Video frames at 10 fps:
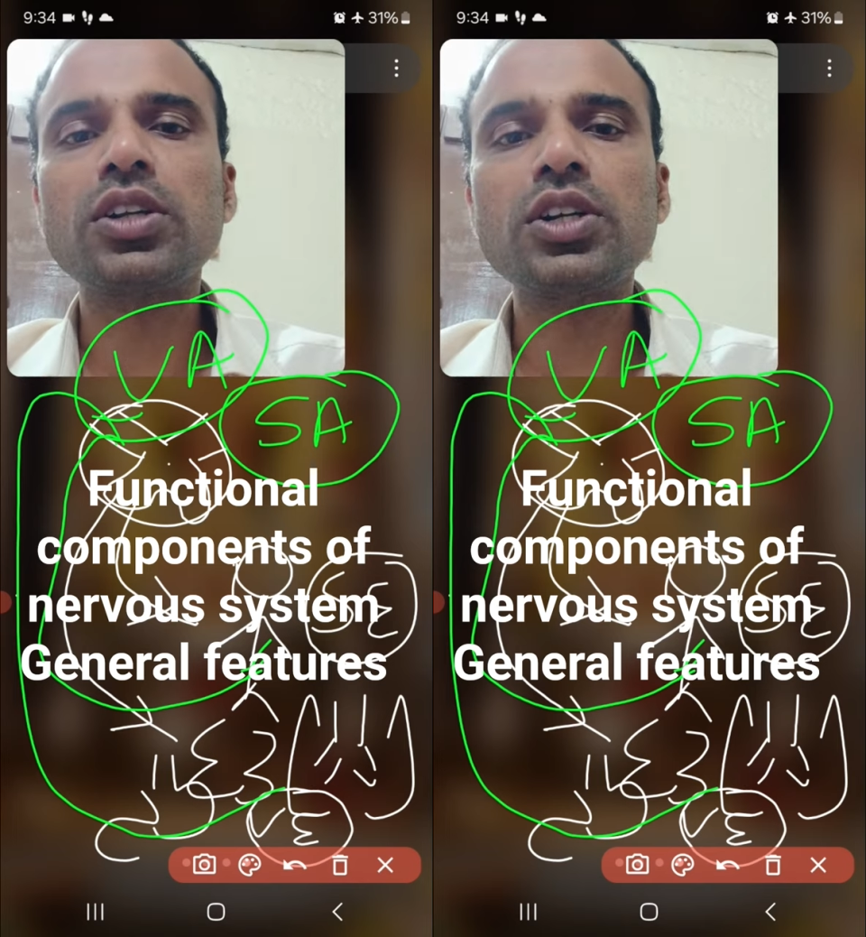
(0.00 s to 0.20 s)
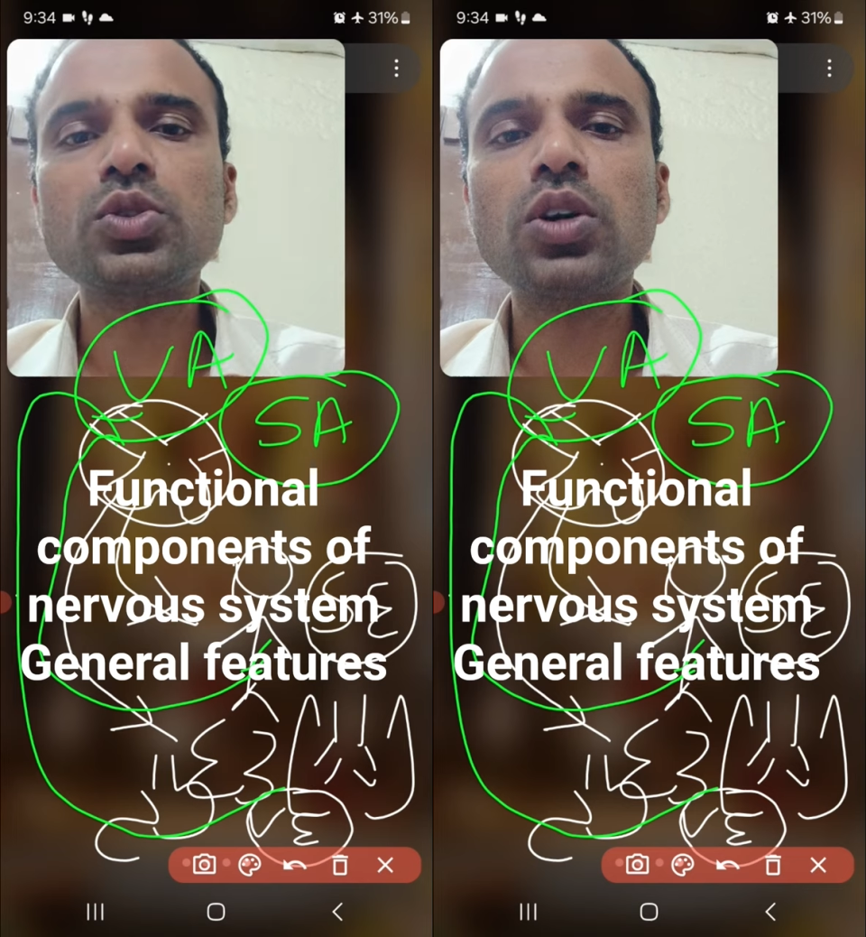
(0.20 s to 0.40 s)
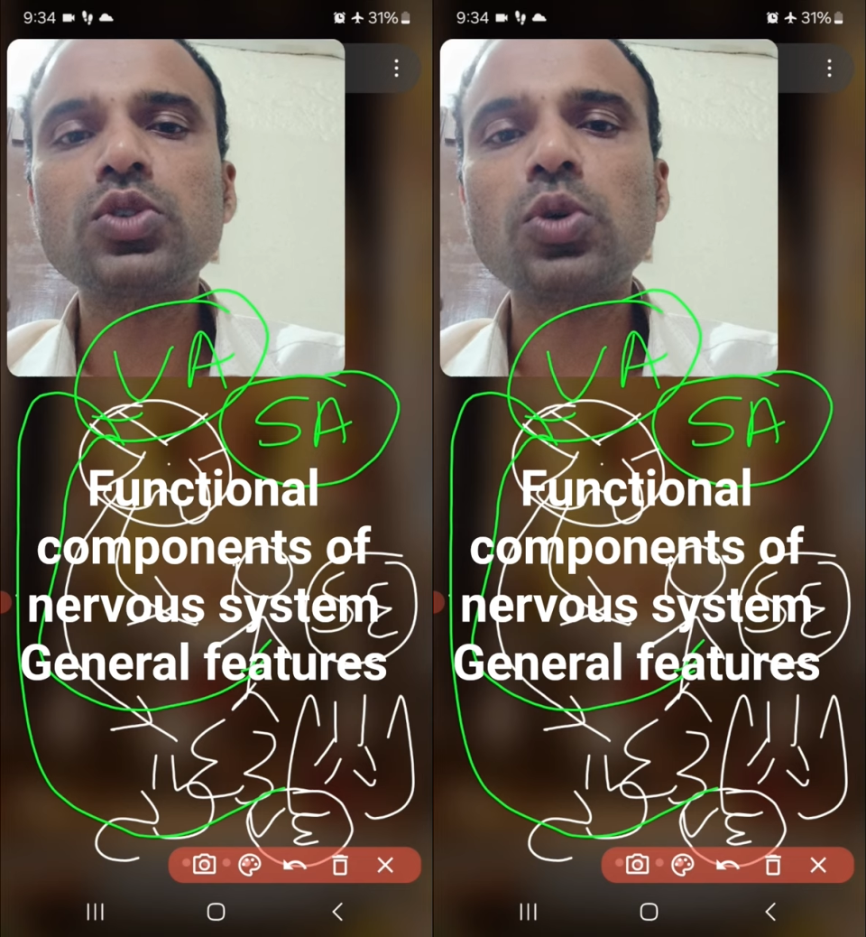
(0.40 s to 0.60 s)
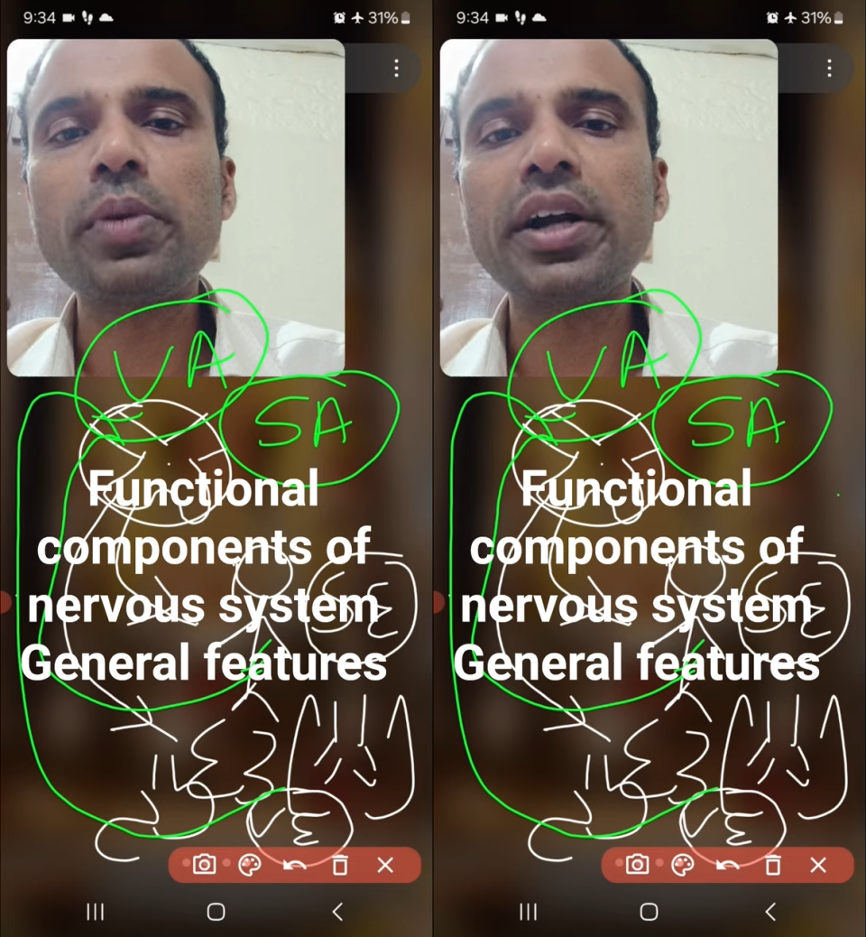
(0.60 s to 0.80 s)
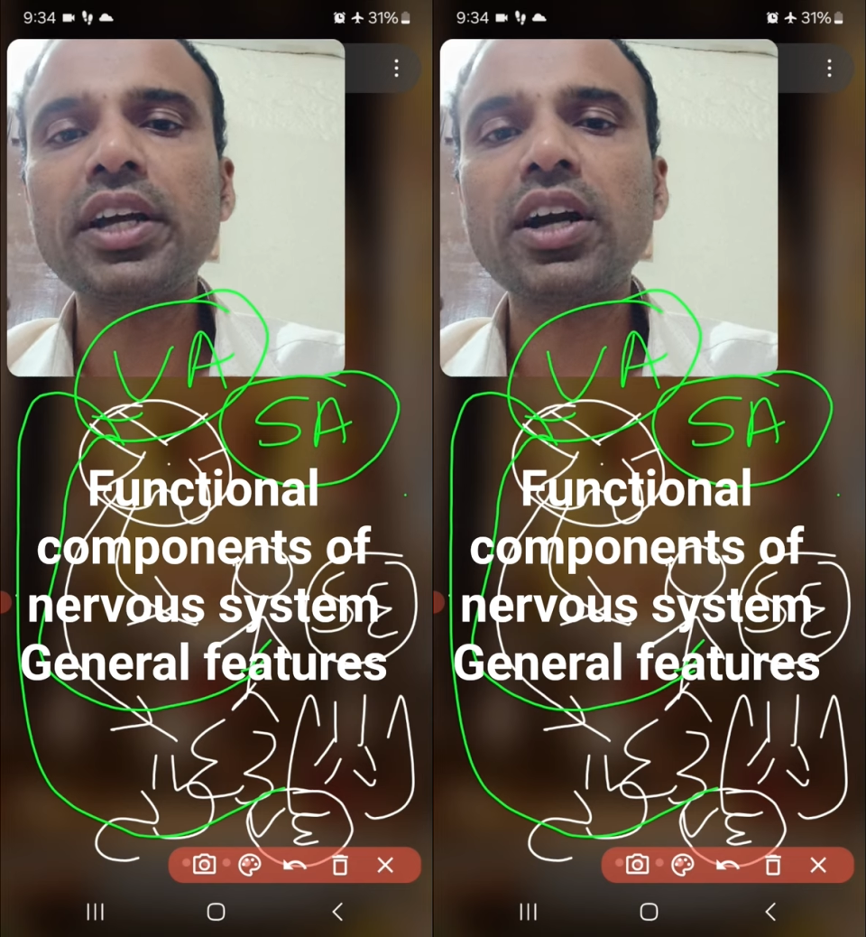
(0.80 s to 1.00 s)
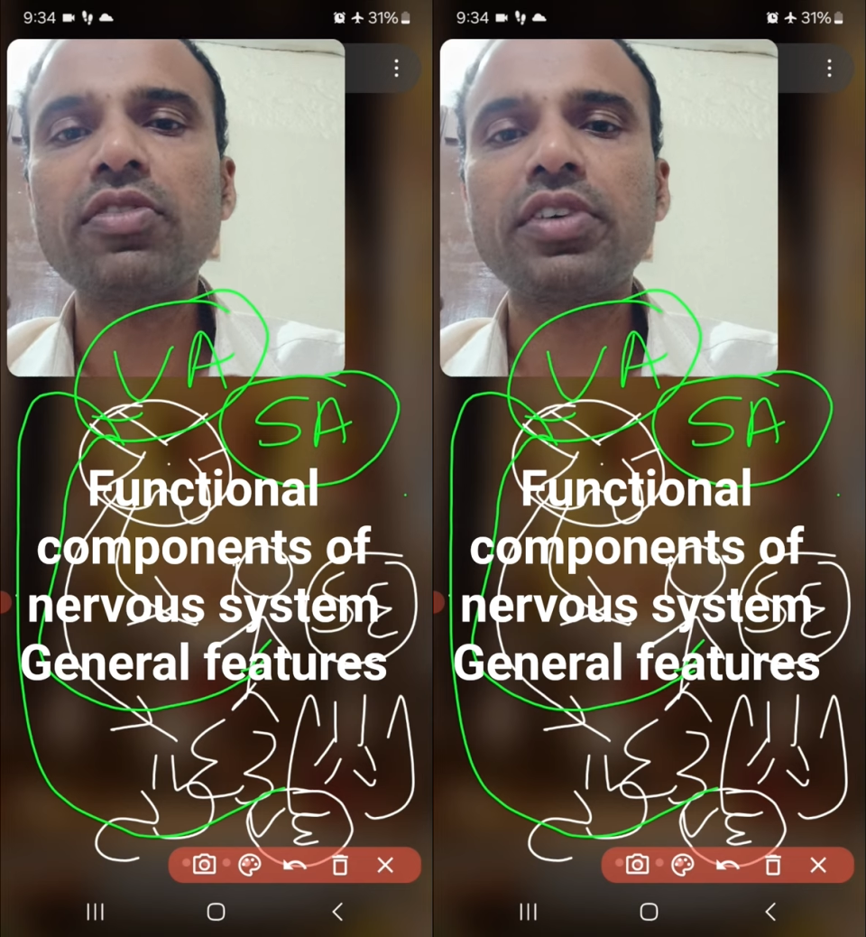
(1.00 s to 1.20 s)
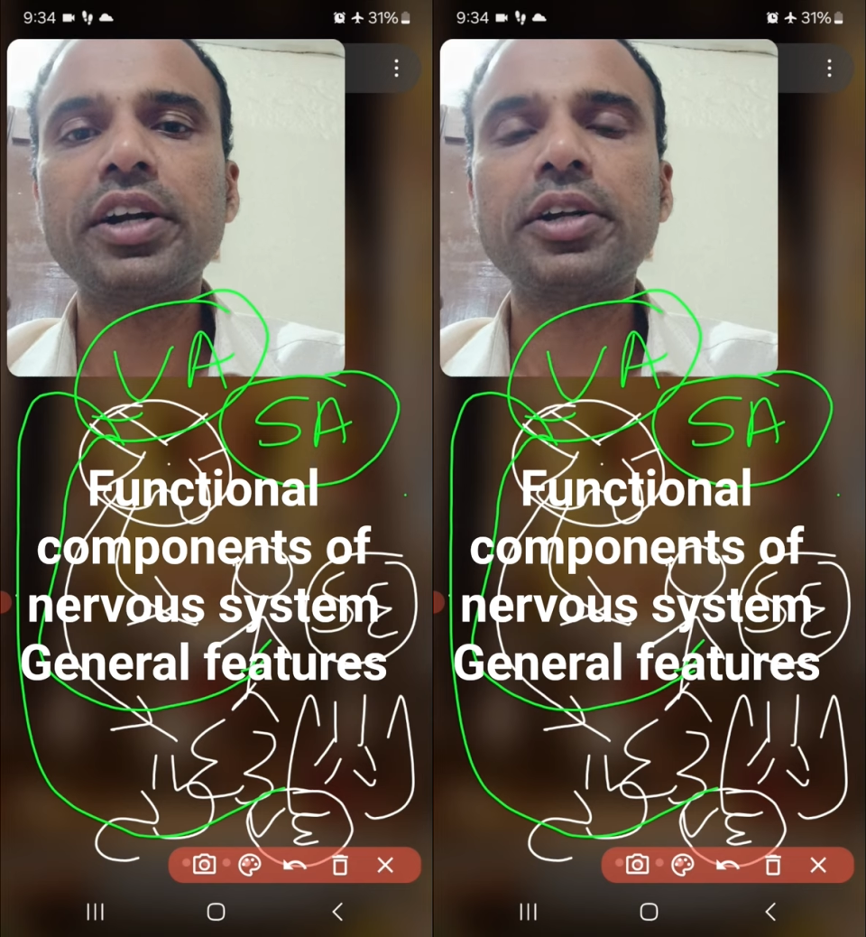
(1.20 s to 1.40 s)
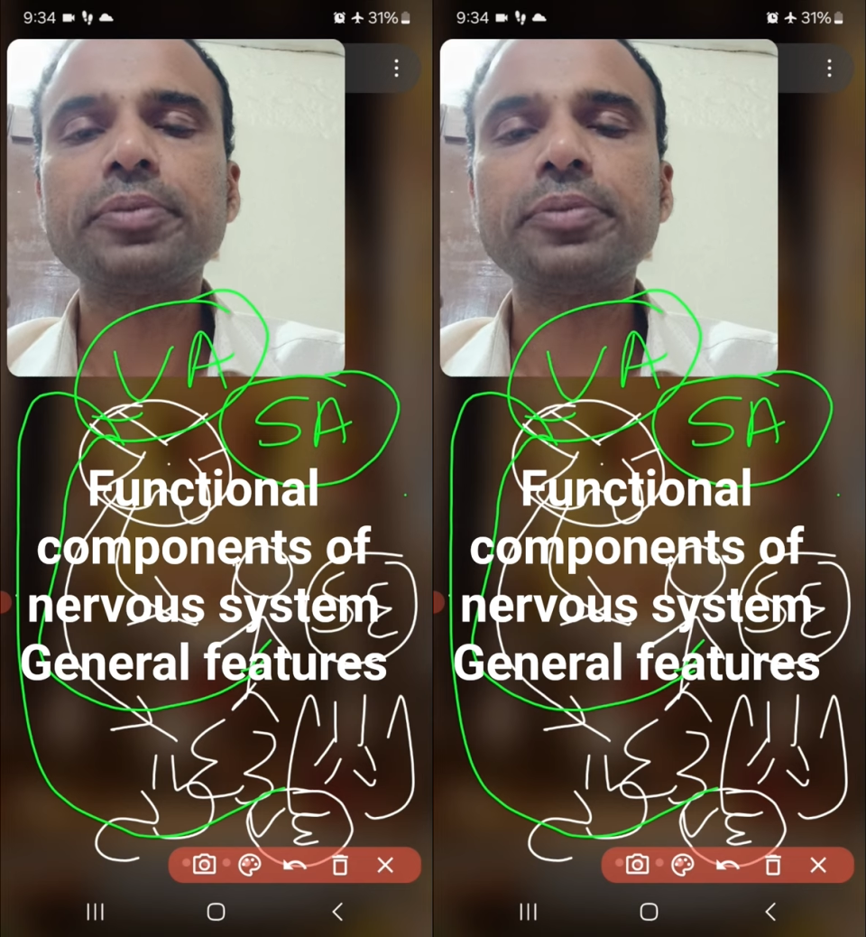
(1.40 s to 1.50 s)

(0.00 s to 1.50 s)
That is called somatic afferent.